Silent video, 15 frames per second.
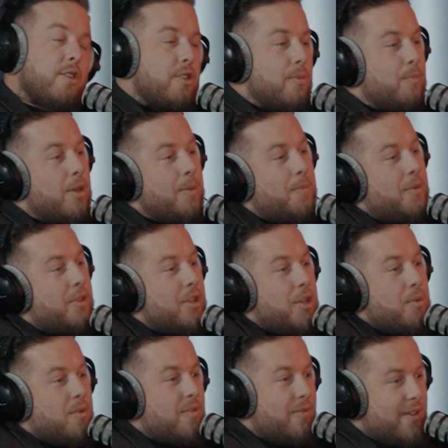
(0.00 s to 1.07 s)
the people that
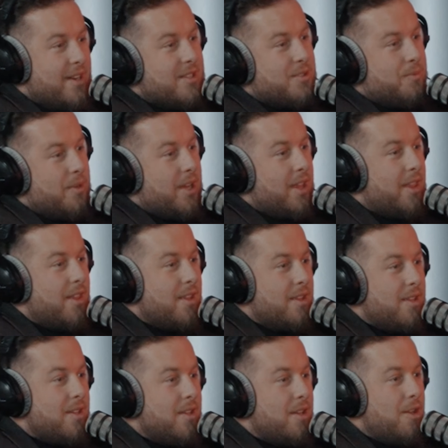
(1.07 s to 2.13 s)
you were friends with
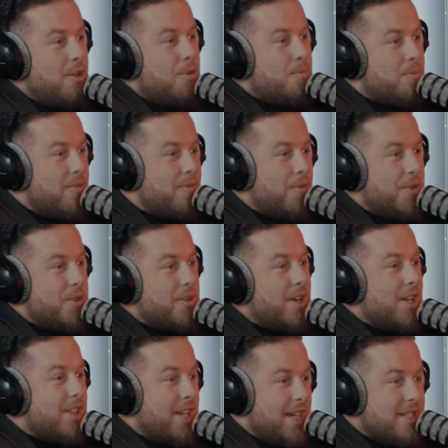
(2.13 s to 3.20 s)
before you
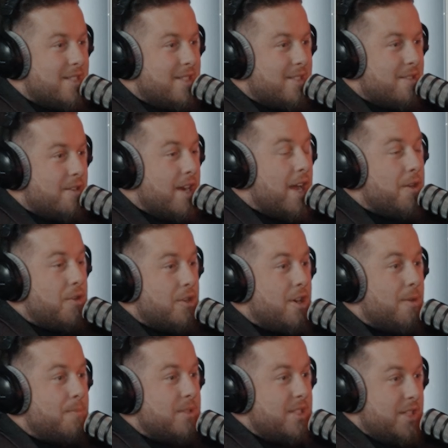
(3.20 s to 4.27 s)
got licensed are now your
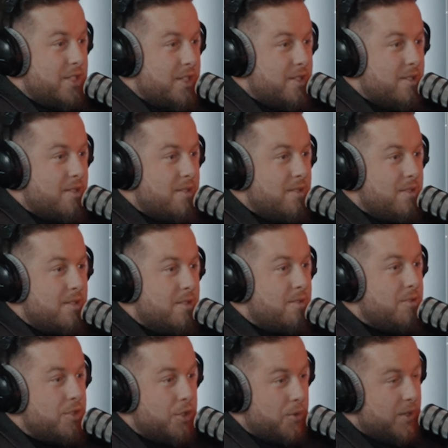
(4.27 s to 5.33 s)
competition.
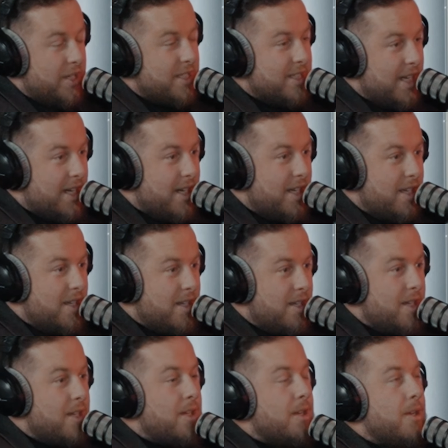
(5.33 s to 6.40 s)
Yep. To an extent.
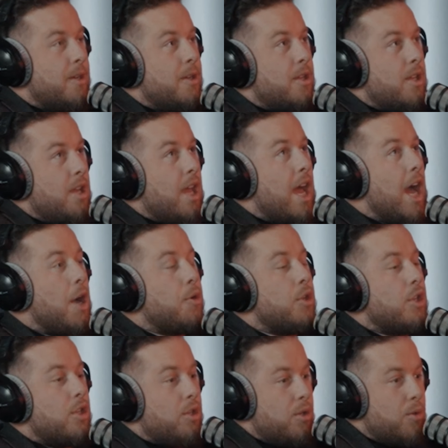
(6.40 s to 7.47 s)
To an extent. How
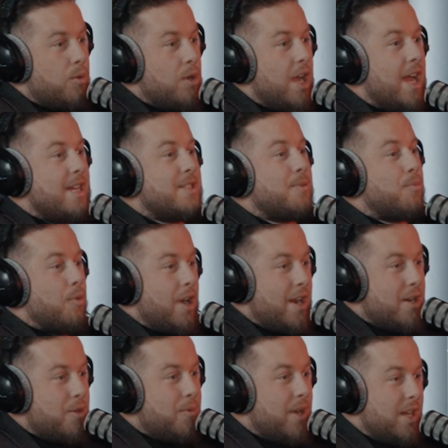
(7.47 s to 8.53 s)
do you, as a
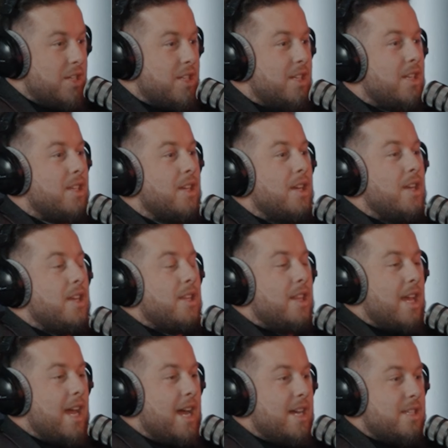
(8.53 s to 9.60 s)
brand new agent
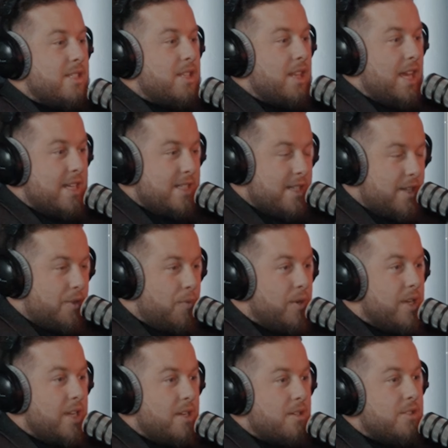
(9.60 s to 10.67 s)
that has less than
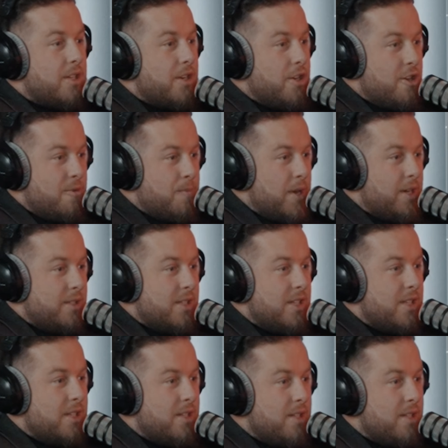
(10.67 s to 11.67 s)
three deals under your belt,